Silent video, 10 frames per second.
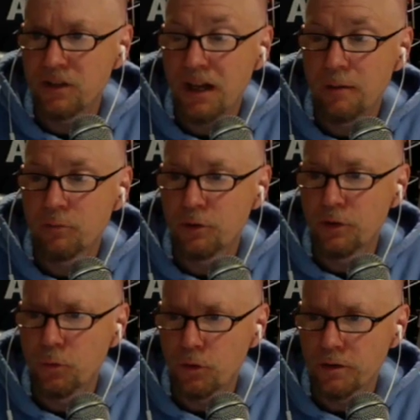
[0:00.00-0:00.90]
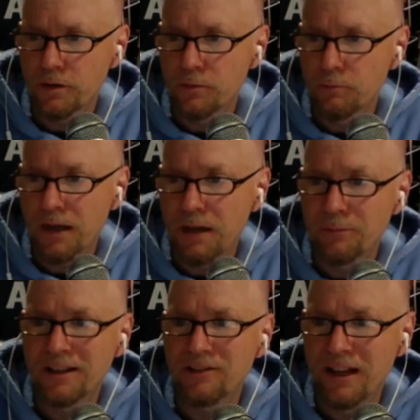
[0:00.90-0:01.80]
Tom Brevoort,
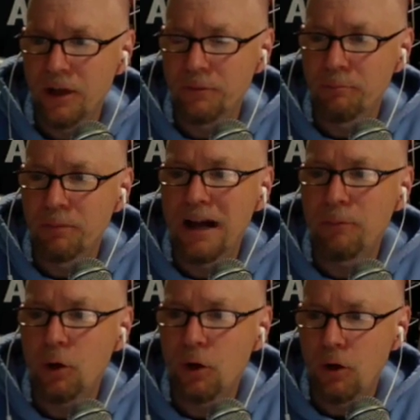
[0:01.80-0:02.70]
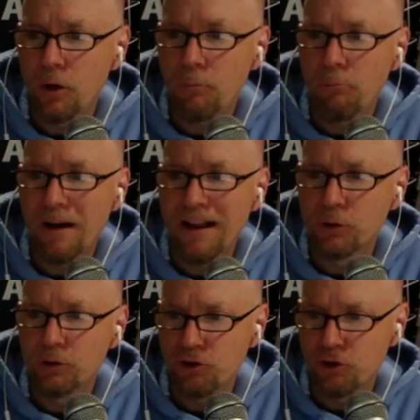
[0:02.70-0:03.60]
Bob McLeod, Bob Hall,
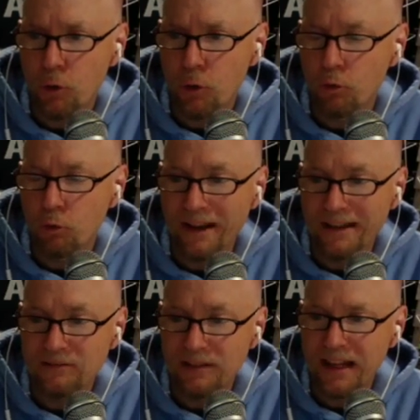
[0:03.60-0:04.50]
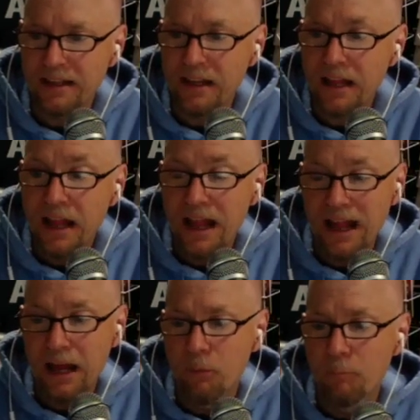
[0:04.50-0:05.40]
Michael Cho, Greg Land,
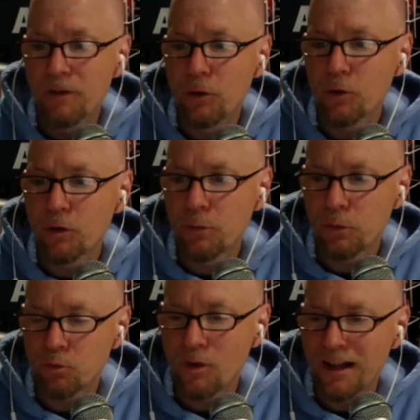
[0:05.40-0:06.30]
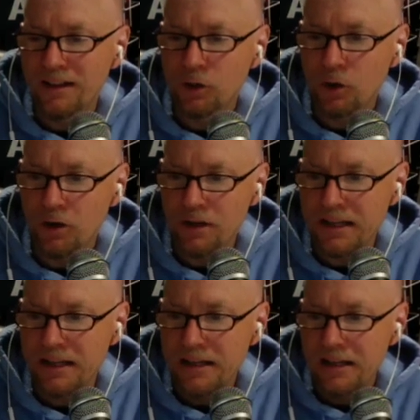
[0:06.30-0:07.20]
Al Milgram, Ron
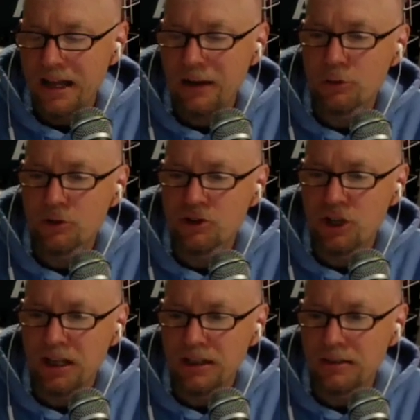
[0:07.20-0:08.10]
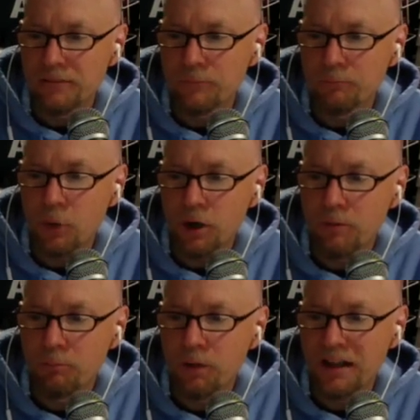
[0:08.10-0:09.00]
Garney, Howard Chaykin, Mark
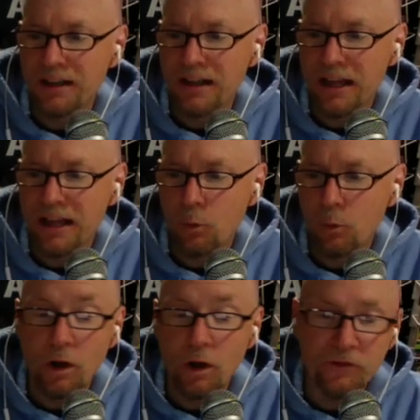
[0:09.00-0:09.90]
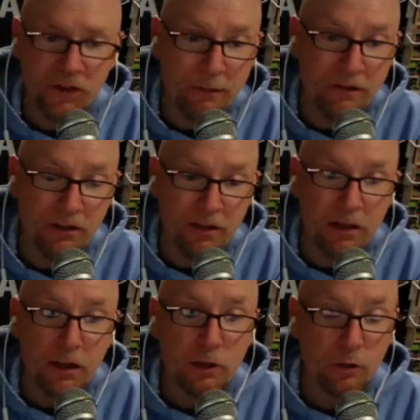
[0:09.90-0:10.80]
Buckingham, Walt
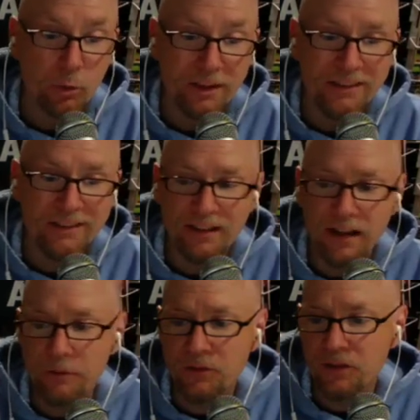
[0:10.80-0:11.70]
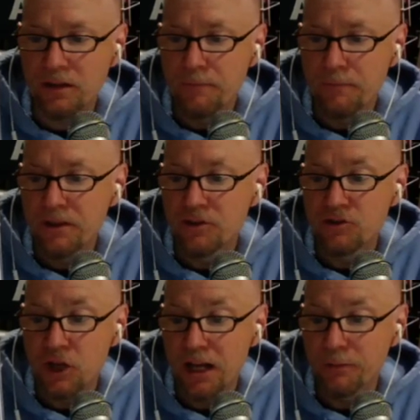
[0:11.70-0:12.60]
Simonson, Louise Simonson,
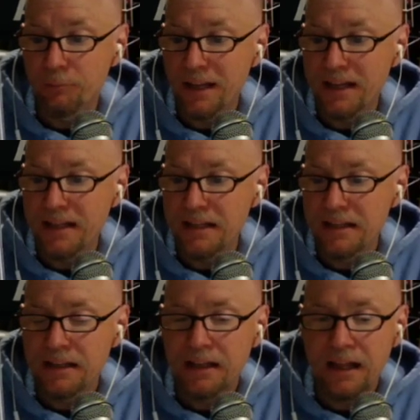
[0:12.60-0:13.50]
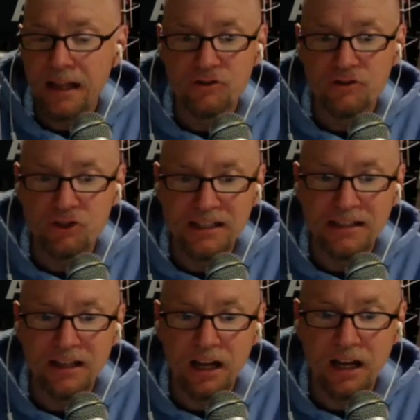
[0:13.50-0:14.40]
John Beatty, and
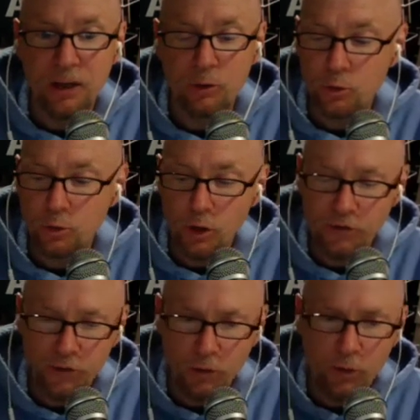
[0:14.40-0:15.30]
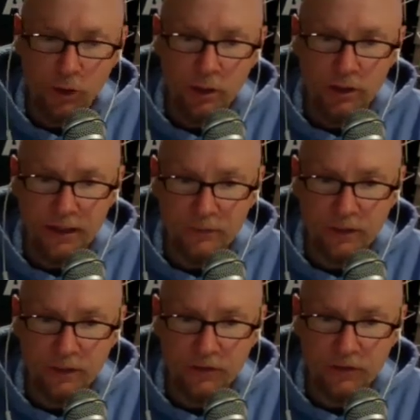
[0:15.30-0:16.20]
Gene Ha, who also gave a
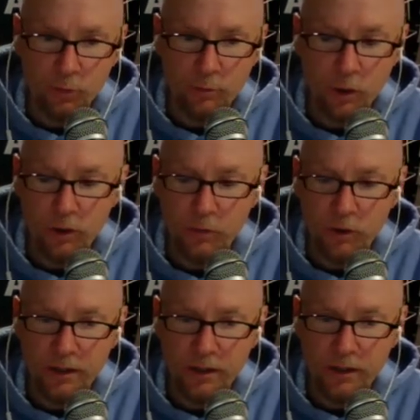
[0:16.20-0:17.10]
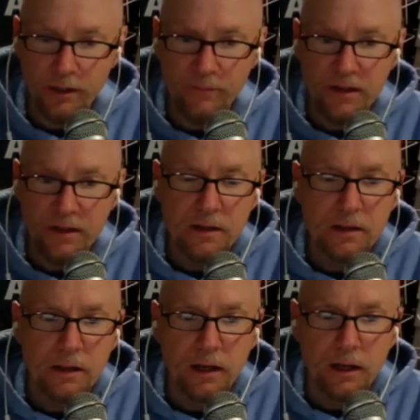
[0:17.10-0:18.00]
nice little remark right here.
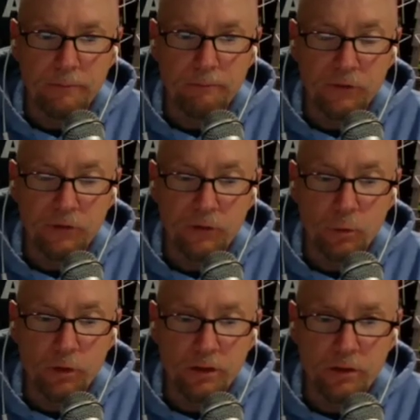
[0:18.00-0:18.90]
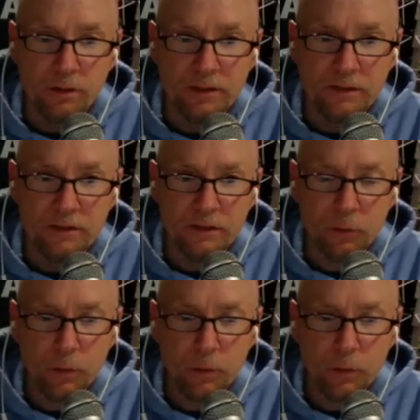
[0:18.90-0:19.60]
So we are going to be giving this